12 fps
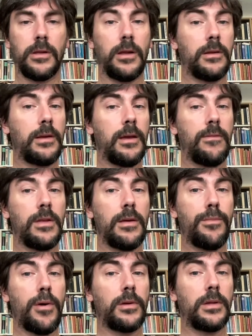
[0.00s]
not given a
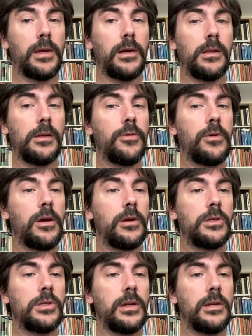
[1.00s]
particular
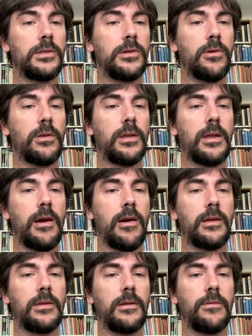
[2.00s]
nudge in a certain
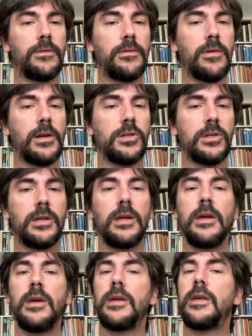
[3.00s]
narrative direction,
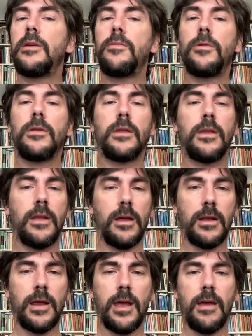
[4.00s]
he would
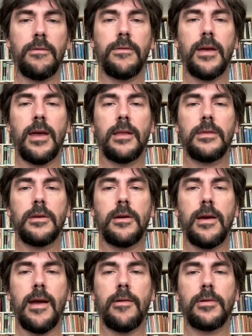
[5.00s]
not have had the
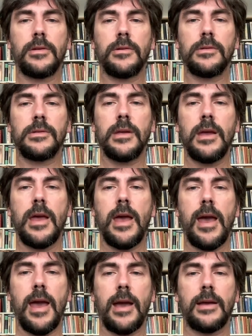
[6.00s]
characters
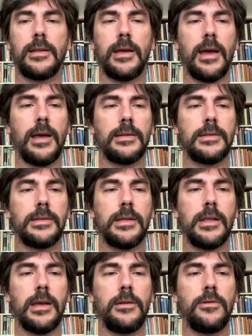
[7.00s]
act as
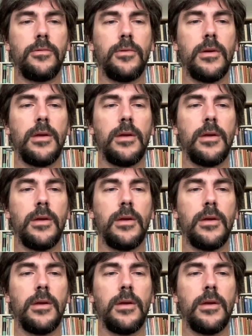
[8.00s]
they do.